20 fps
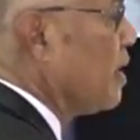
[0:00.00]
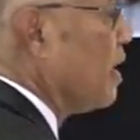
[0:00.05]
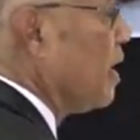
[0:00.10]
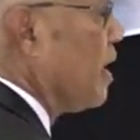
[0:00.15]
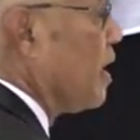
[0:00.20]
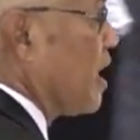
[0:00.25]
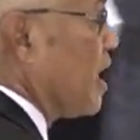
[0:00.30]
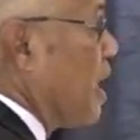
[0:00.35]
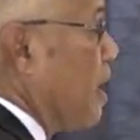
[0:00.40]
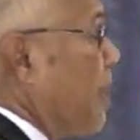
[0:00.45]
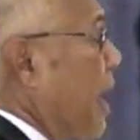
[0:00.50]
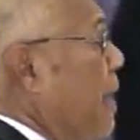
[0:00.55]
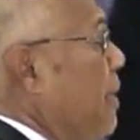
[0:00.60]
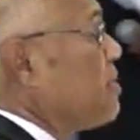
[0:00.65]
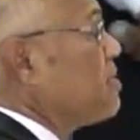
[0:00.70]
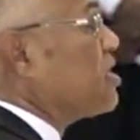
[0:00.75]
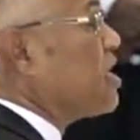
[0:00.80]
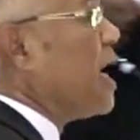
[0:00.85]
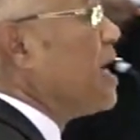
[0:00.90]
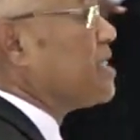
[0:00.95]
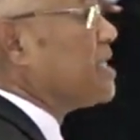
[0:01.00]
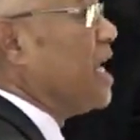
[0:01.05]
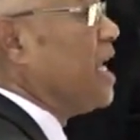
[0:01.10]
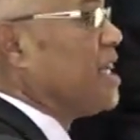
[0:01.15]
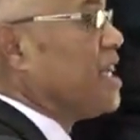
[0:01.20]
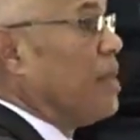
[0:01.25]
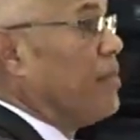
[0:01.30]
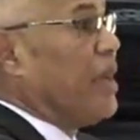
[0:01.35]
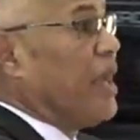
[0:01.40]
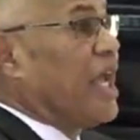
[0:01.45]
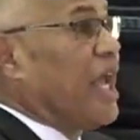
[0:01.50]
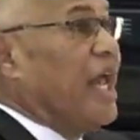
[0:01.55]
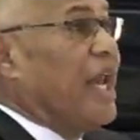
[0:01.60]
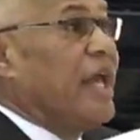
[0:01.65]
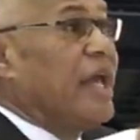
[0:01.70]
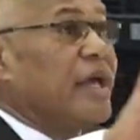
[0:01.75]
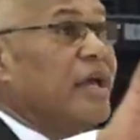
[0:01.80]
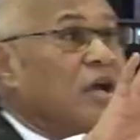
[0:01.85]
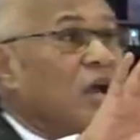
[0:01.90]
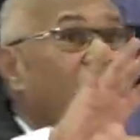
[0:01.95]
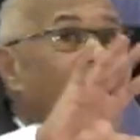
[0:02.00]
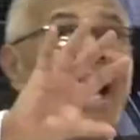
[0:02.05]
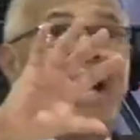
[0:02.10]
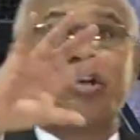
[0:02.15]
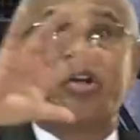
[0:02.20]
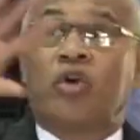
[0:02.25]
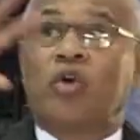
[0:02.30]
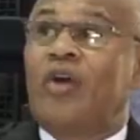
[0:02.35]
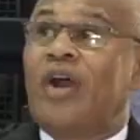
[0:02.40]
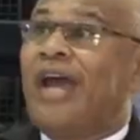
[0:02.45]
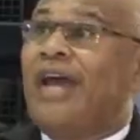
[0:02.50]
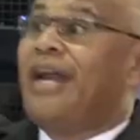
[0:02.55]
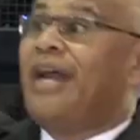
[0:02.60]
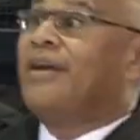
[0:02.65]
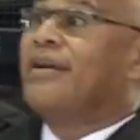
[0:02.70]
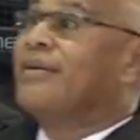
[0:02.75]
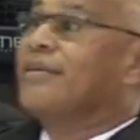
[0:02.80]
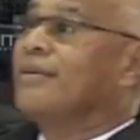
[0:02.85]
That the Bible says in the beginning, God created